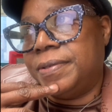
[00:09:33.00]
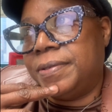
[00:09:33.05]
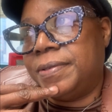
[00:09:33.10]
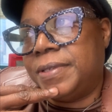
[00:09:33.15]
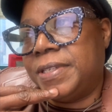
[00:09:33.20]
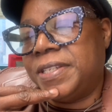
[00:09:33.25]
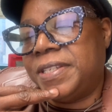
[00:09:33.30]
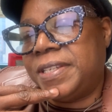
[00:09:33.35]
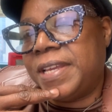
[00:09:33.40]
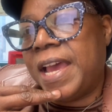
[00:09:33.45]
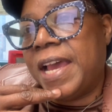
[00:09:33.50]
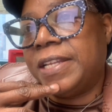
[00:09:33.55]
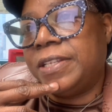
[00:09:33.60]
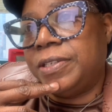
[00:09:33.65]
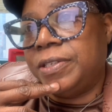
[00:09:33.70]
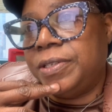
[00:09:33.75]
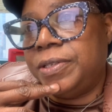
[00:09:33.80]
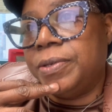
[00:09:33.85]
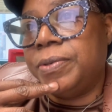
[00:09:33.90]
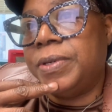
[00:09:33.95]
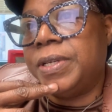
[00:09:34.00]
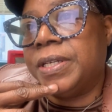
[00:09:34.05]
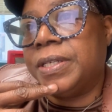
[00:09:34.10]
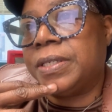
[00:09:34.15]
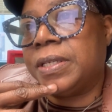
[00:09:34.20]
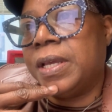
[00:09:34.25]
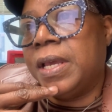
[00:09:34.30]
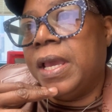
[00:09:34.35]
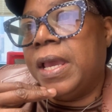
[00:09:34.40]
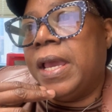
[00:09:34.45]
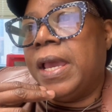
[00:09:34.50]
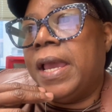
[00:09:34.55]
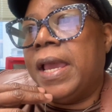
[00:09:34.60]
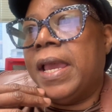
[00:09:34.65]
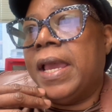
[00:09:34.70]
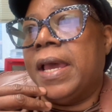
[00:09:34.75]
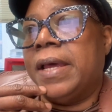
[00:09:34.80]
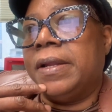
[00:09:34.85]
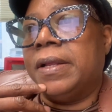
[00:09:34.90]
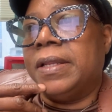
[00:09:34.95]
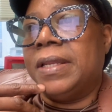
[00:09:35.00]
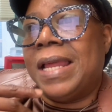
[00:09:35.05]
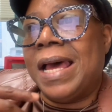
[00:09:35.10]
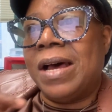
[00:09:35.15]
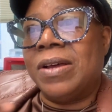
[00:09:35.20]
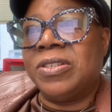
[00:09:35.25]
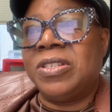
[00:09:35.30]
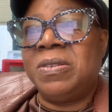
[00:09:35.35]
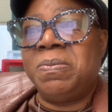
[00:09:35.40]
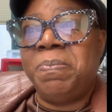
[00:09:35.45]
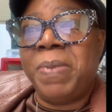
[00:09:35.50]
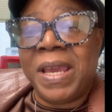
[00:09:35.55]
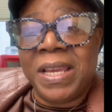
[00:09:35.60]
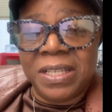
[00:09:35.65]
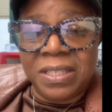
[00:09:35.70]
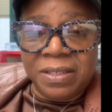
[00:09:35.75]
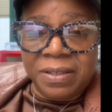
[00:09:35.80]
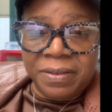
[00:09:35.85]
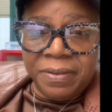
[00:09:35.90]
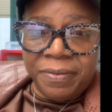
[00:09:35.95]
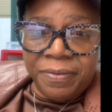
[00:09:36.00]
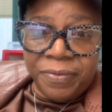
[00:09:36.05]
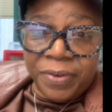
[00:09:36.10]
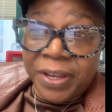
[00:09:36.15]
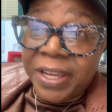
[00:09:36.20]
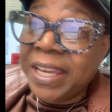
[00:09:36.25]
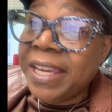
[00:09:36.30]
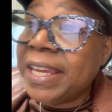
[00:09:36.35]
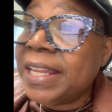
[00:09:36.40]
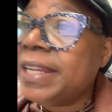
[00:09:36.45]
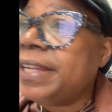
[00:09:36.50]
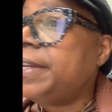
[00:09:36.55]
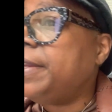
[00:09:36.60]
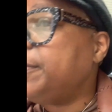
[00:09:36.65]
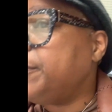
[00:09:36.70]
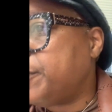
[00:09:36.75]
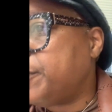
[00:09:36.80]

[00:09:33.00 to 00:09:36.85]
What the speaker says: decide to do this and allow space for healing and